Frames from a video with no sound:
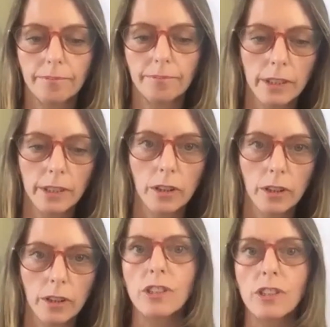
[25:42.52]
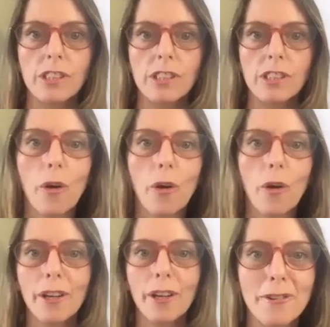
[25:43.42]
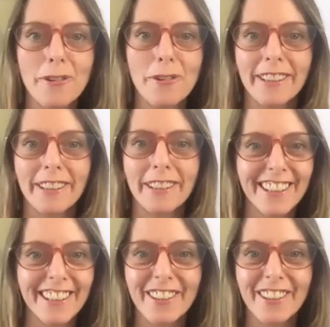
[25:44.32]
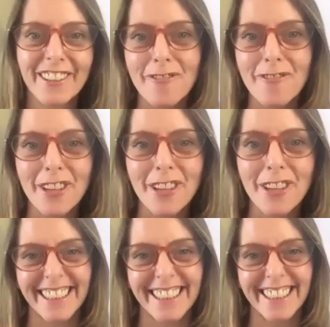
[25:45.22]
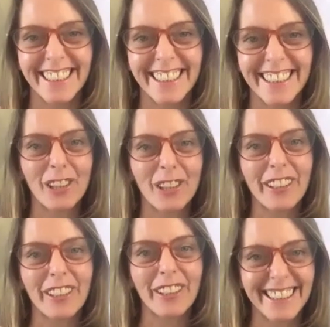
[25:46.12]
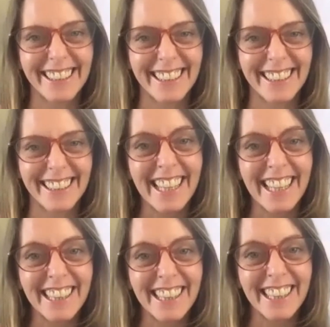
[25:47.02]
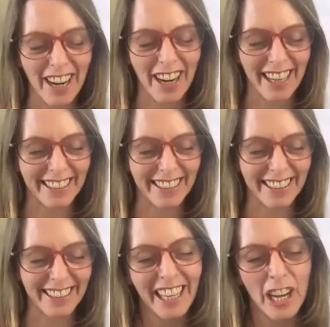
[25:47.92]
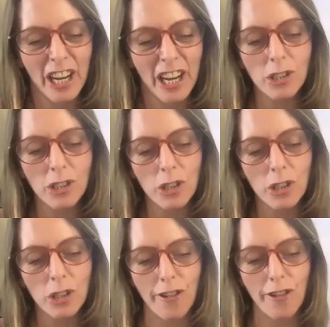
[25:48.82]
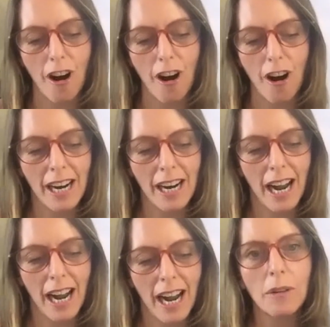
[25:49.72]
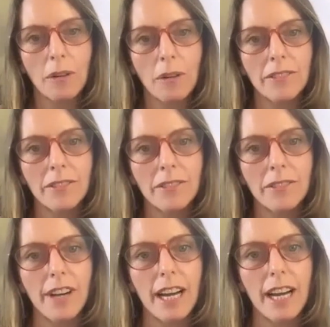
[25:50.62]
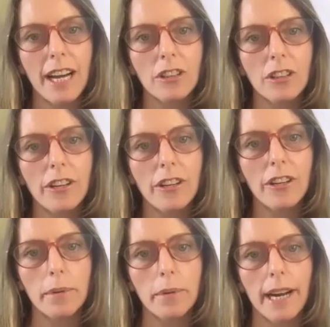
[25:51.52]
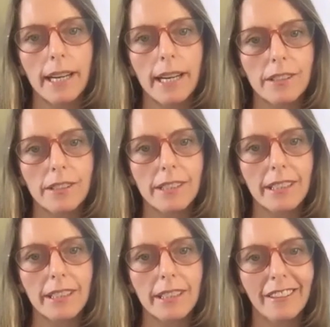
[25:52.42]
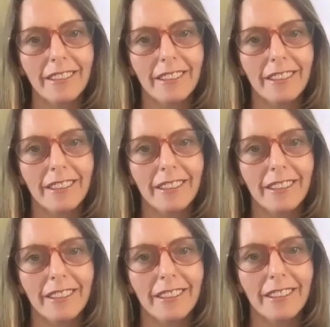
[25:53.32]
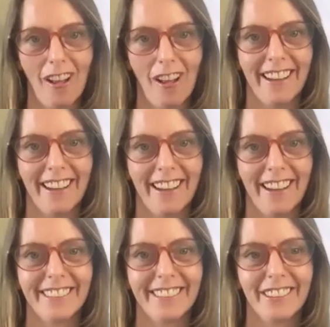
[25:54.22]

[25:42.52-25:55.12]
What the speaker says: you know, you're still going through and reviewing things and looking at things in the training. But so far, how have you found learning a practical skill online?